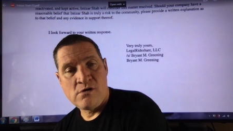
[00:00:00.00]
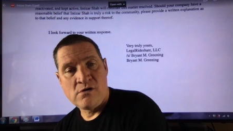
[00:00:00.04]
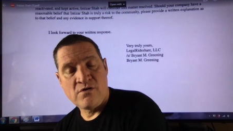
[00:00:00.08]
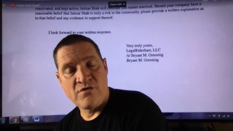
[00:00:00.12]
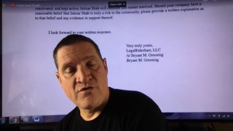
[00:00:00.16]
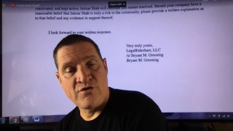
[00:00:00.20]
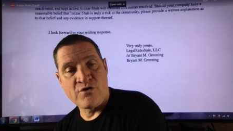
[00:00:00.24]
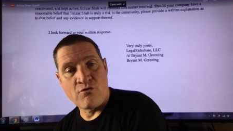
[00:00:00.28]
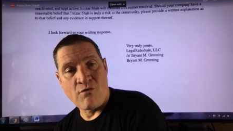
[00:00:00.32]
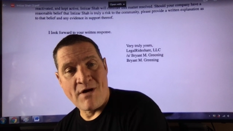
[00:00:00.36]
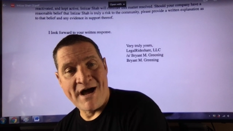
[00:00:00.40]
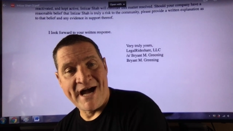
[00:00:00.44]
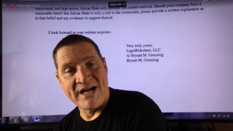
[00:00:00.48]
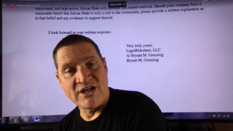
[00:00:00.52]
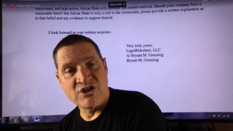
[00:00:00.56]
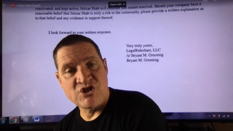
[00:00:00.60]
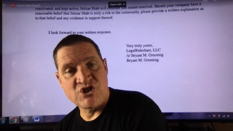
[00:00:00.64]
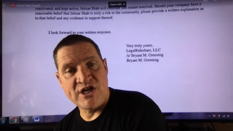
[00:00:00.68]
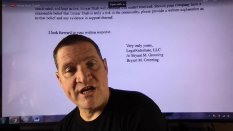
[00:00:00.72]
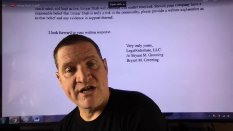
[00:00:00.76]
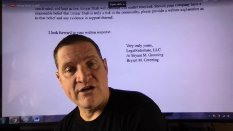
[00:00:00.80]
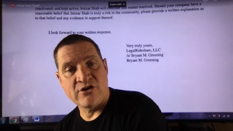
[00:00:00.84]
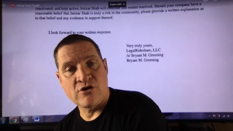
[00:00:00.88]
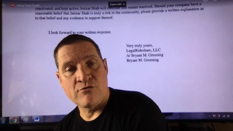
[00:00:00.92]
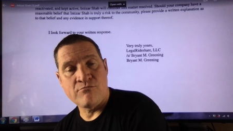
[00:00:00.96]
the
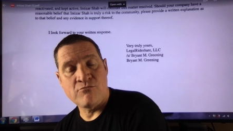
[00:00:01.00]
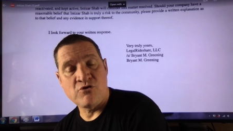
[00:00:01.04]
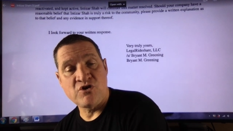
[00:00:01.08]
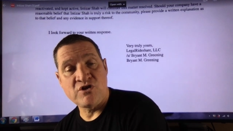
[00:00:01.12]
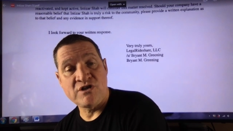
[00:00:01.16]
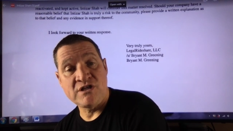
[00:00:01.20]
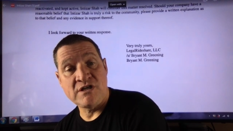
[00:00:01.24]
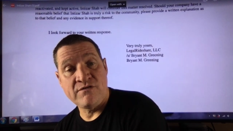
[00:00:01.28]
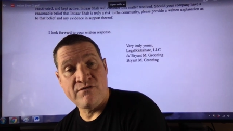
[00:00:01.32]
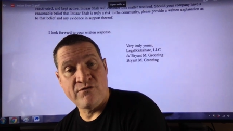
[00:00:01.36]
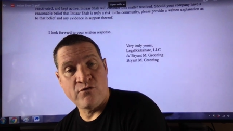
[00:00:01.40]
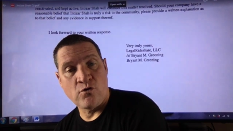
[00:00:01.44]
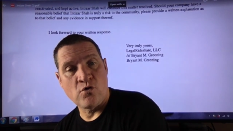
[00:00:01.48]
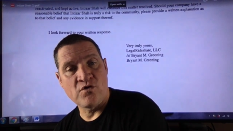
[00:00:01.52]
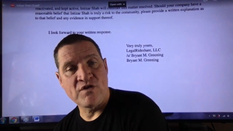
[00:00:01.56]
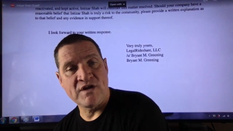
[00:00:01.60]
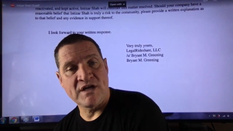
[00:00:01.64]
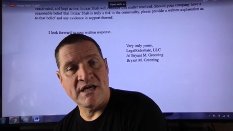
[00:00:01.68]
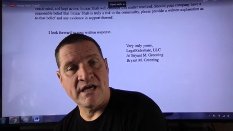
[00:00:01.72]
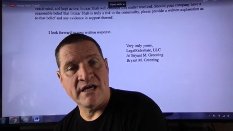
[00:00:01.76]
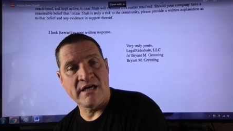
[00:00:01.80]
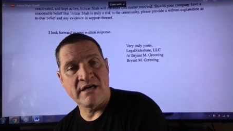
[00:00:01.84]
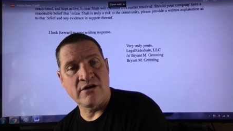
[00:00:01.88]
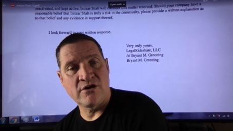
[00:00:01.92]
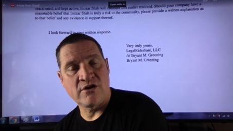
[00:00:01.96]
rideshare community, for the
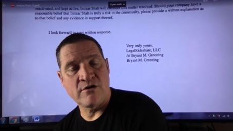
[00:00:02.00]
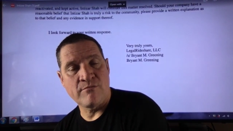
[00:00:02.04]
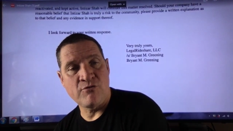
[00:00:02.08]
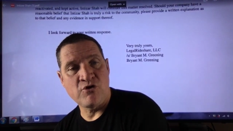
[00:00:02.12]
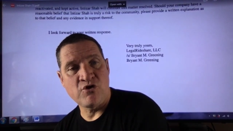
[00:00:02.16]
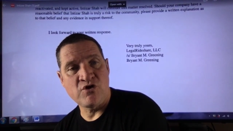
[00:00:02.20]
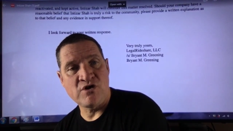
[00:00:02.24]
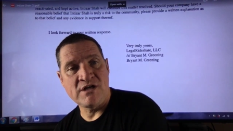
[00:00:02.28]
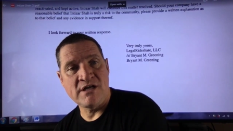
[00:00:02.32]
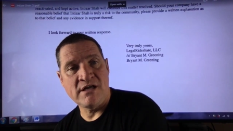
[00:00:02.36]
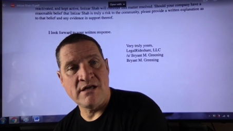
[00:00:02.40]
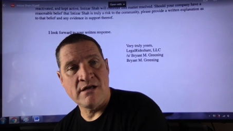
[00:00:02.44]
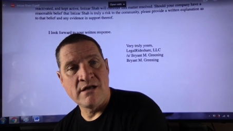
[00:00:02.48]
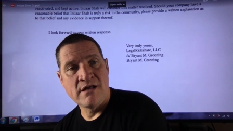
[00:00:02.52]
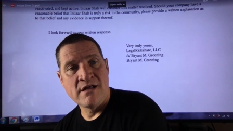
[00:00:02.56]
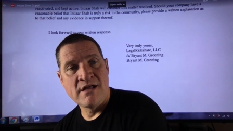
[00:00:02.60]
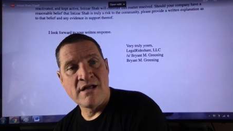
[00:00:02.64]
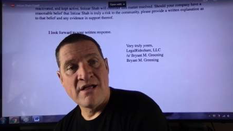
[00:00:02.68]
gig community.